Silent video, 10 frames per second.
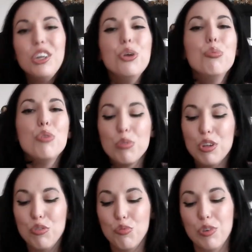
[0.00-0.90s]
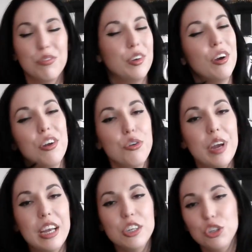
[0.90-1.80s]
You know the drill. If you're
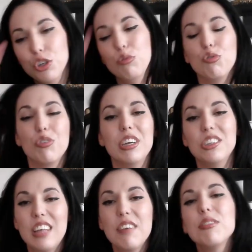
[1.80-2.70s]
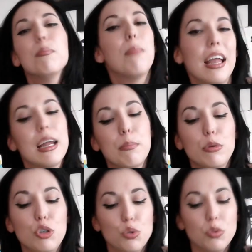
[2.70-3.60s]
underage, don't drink. Just have some
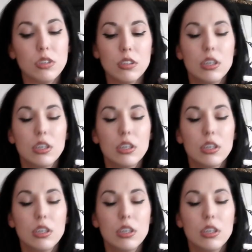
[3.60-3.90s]
pineapple juice.